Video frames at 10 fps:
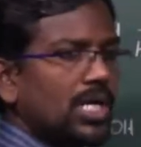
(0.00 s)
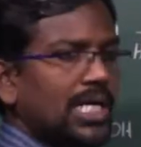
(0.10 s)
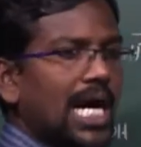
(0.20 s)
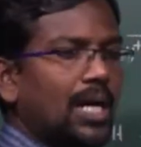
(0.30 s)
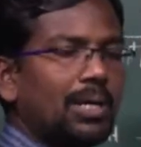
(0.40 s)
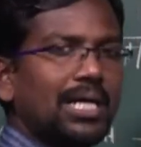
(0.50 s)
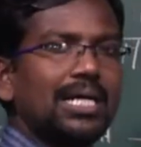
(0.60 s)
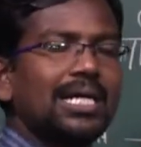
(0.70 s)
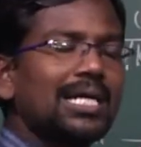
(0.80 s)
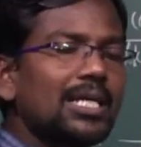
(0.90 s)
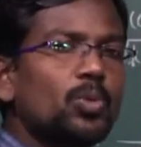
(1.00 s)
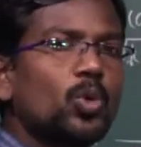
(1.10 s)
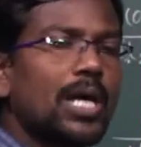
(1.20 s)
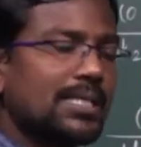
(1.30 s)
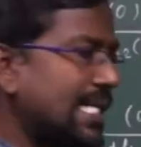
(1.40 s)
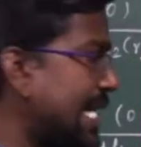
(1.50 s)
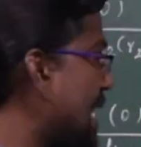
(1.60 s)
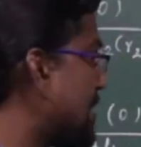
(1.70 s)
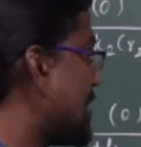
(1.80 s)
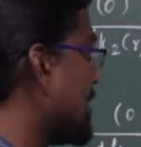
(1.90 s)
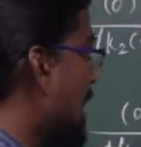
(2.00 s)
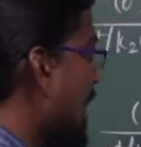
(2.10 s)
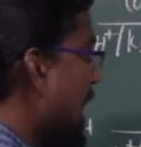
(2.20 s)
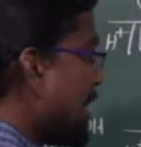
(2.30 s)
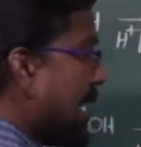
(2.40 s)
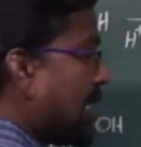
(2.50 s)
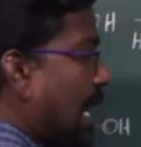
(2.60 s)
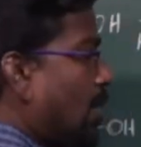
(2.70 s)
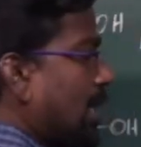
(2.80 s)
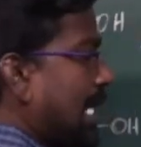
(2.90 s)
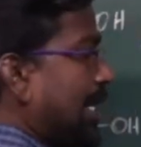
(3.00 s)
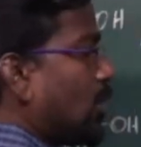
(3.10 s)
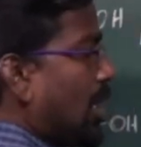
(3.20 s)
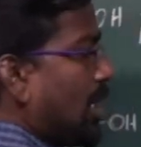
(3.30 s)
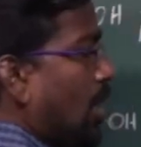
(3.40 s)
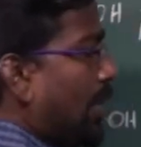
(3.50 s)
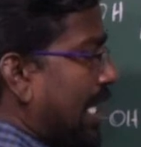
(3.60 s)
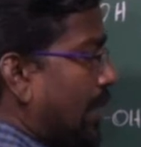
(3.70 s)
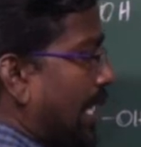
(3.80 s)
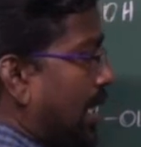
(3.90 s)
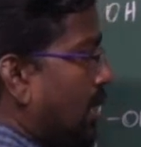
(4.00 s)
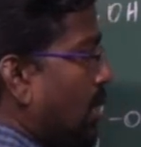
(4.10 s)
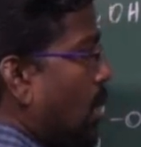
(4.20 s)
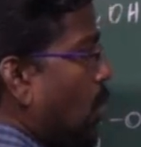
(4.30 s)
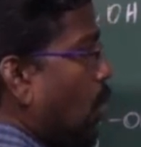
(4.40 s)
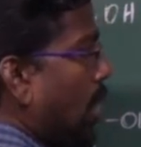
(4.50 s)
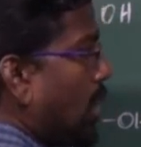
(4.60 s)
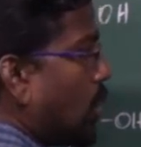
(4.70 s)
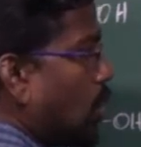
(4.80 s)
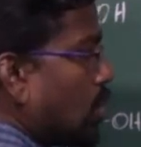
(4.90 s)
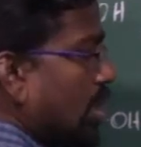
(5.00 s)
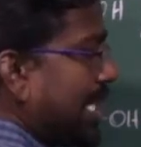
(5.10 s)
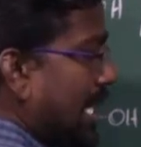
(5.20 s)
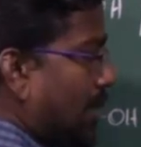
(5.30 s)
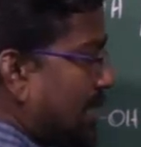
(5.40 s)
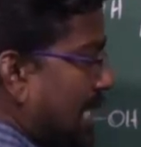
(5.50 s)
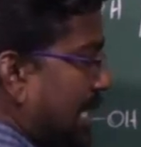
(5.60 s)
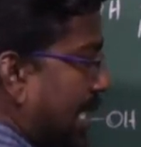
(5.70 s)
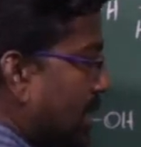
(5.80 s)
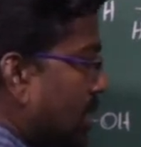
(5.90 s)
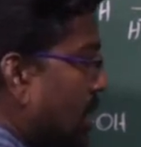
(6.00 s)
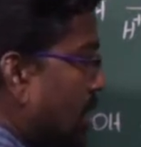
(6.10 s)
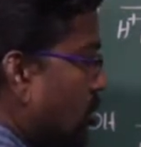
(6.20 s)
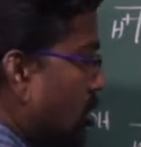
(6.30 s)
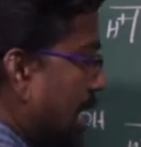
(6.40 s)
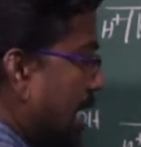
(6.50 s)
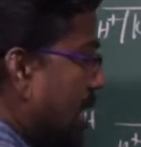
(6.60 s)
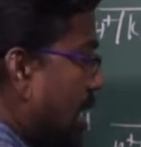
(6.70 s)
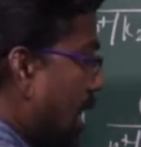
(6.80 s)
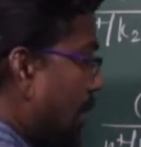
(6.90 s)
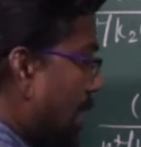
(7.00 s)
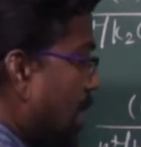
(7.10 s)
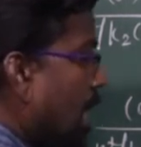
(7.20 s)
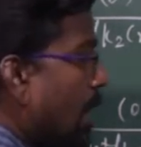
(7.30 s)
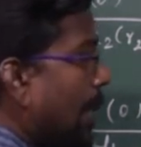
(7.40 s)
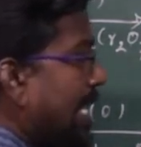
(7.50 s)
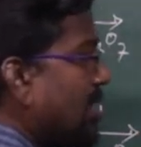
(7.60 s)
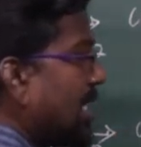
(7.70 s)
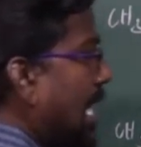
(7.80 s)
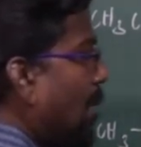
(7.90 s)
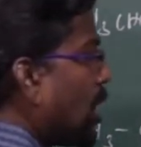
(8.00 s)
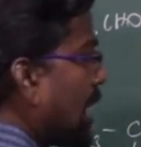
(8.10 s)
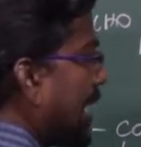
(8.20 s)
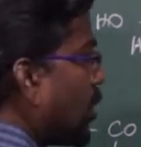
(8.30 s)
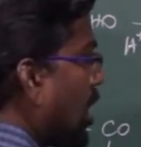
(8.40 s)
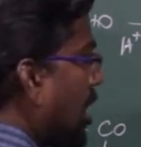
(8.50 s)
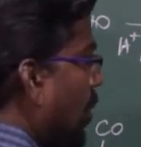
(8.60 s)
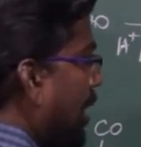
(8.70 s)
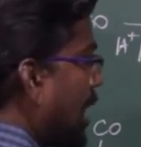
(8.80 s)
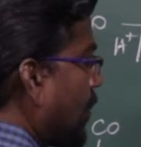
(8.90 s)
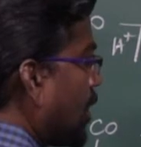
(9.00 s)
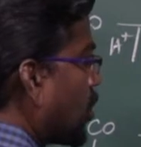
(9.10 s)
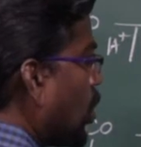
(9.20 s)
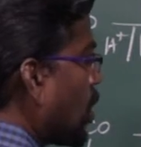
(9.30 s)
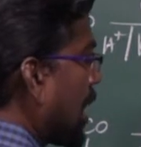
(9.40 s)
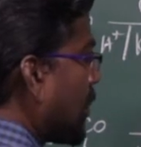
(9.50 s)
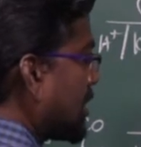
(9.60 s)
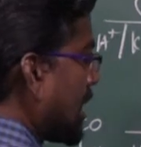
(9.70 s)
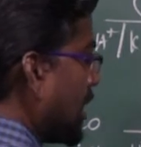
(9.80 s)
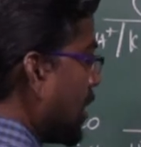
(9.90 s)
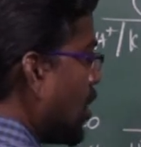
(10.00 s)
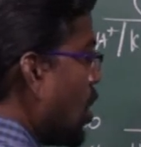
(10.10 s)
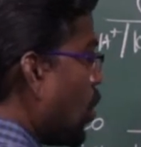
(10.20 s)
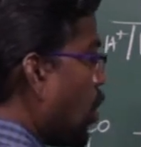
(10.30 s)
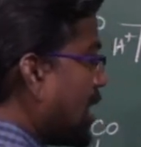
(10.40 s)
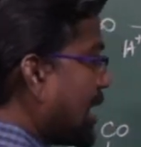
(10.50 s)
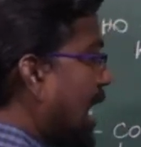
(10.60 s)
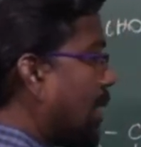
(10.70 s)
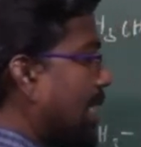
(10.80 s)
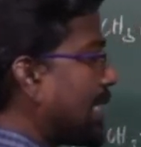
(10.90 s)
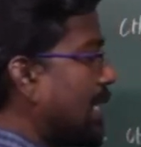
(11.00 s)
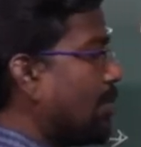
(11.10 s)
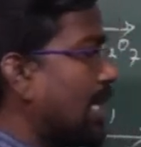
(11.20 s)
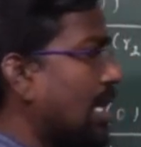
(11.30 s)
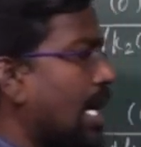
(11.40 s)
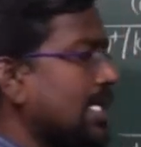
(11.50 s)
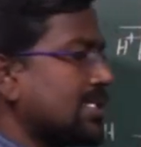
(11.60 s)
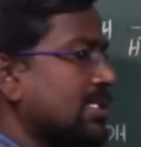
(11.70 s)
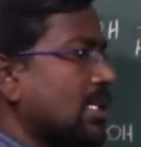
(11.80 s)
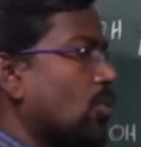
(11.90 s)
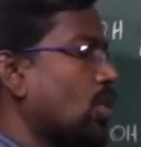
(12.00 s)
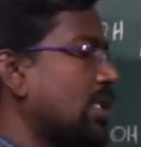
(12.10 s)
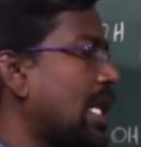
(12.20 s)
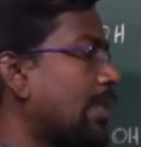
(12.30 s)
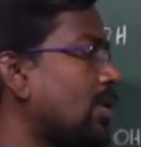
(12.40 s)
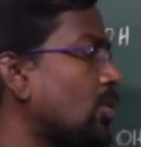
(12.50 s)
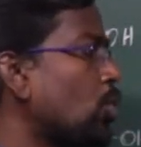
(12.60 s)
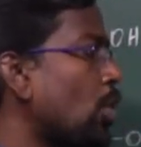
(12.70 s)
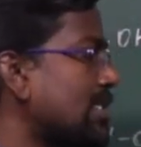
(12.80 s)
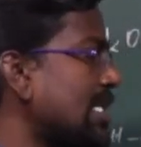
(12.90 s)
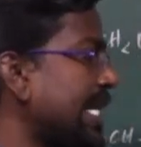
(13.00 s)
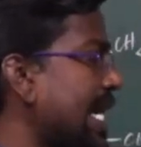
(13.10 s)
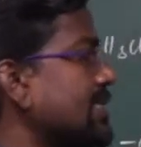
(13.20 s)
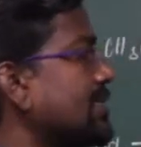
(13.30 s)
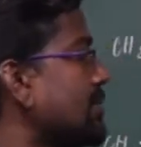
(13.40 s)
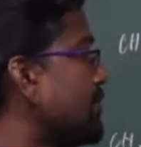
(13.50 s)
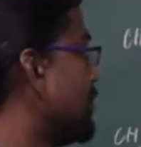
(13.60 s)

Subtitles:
one carbon removed as a gas. That compound contains totally how many carbon? 1, 2, 3 carbons are there. 3 carbon. But in the compound contains totally how many carbon? 2 carbons are there. 1 carbon can be lost, 1 carbon removed as a gas.